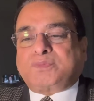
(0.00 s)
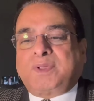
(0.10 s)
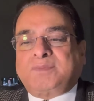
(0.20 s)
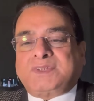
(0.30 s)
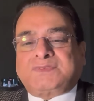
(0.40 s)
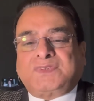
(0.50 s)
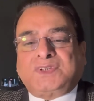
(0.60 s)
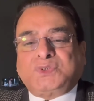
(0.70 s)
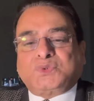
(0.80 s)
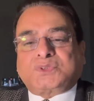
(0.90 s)
babies
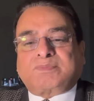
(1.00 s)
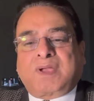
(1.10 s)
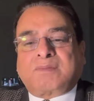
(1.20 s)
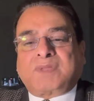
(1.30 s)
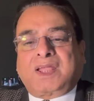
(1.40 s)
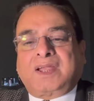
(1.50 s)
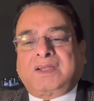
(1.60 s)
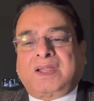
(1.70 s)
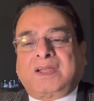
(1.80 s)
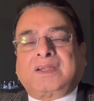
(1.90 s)
will use mama
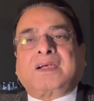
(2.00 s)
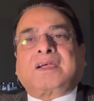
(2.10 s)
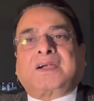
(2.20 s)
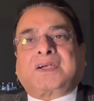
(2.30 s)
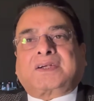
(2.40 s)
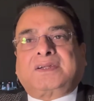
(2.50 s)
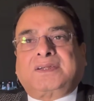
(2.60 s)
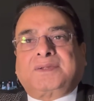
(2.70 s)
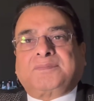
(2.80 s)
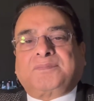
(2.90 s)
and dada correctly.